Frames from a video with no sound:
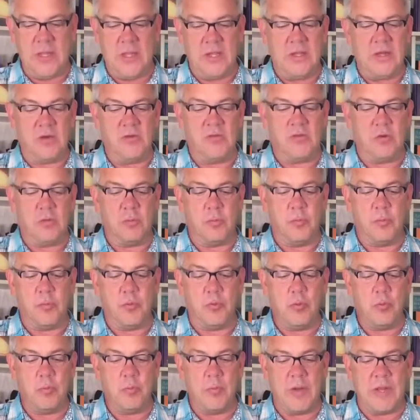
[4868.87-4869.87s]
There's your
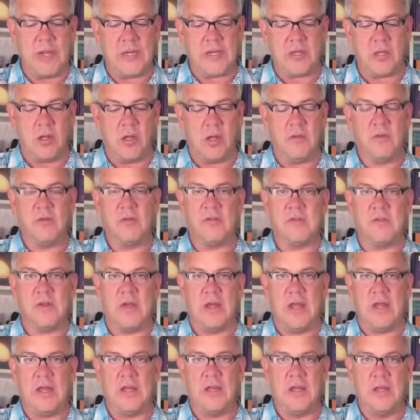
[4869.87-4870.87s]
boom mic on the
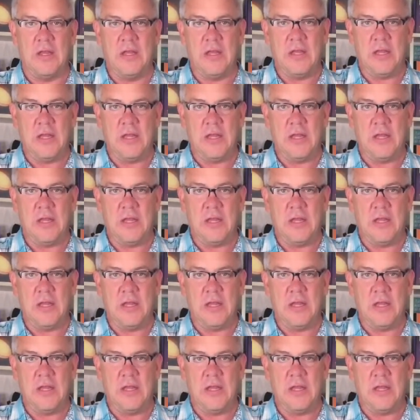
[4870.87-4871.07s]
side.